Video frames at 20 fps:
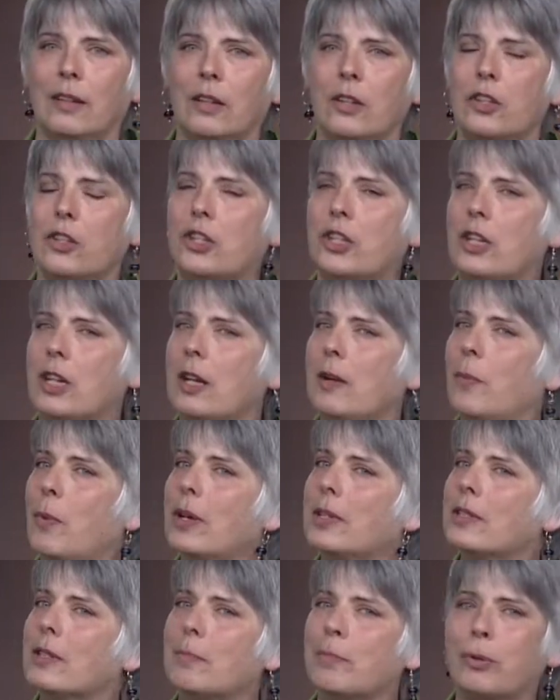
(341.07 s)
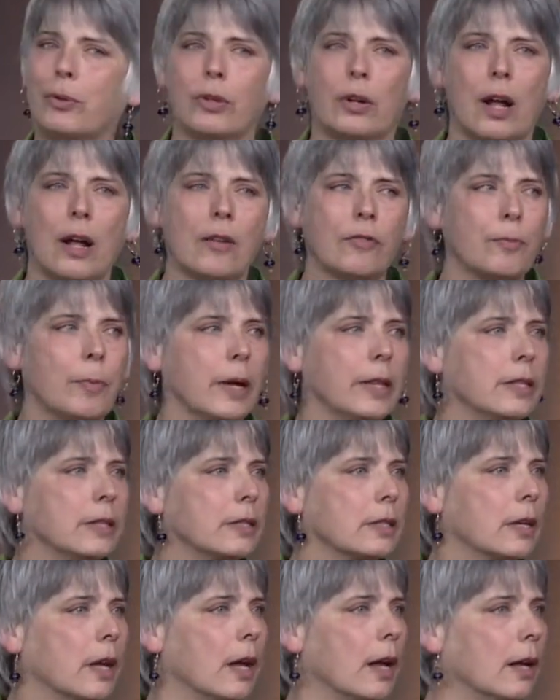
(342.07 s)
She wasn't put off by the
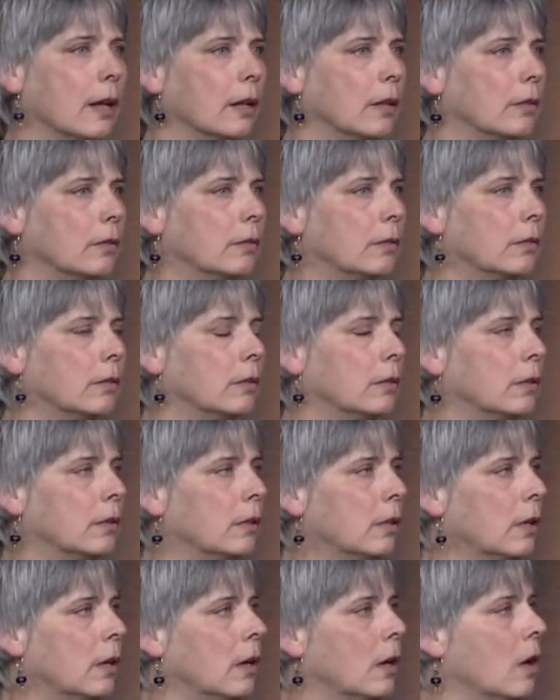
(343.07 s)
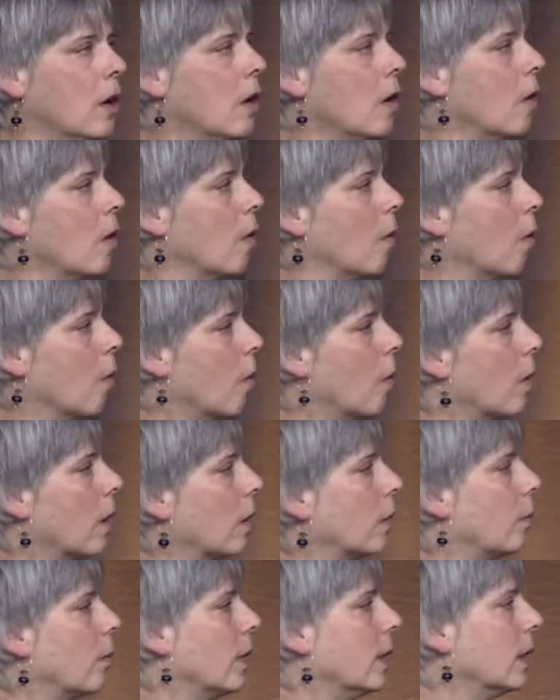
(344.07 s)
scale,
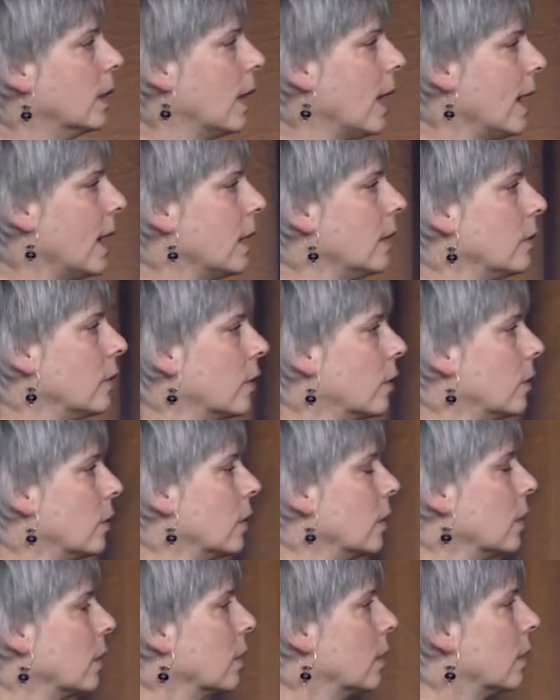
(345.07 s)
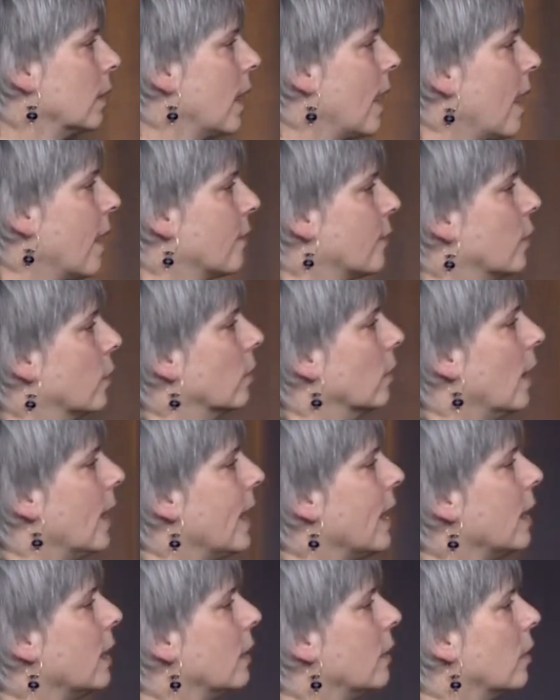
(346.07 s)
or when landowner after
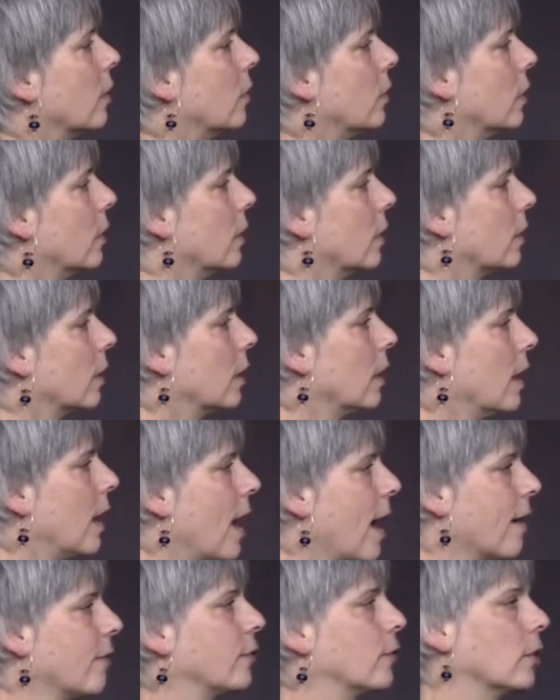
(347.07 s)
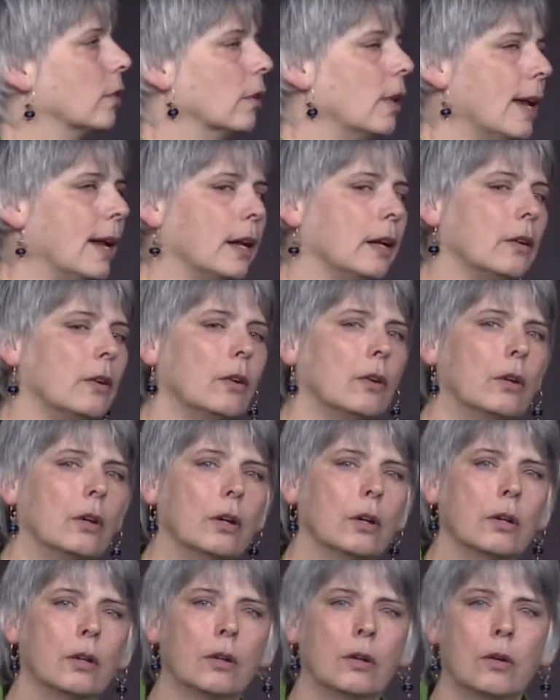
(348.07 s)
landowner after
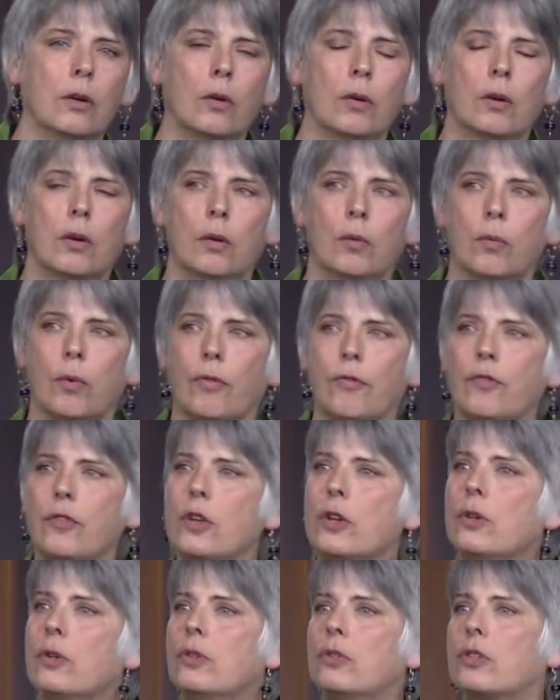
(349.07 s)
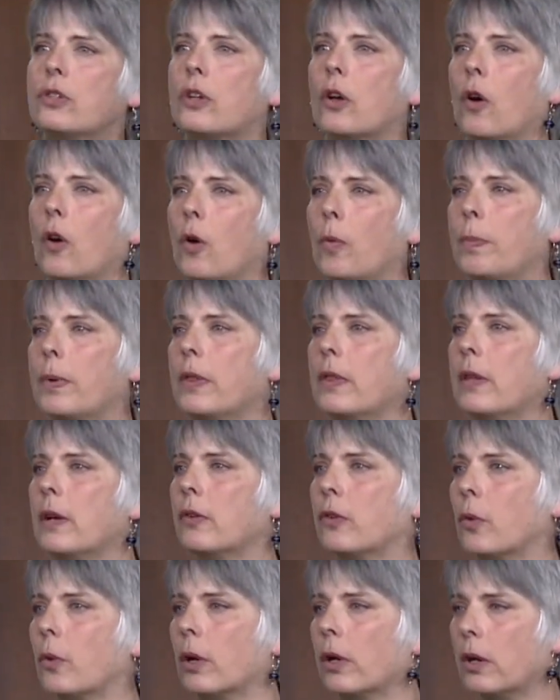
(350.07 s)
landowner refused to open their
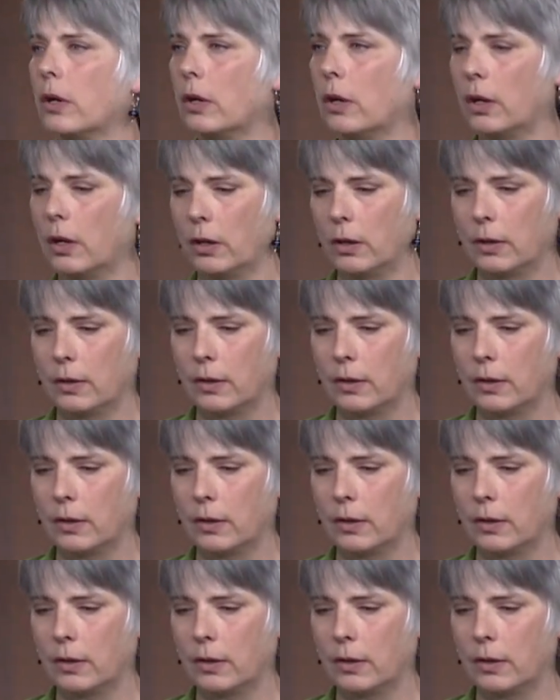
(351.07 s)
door to her.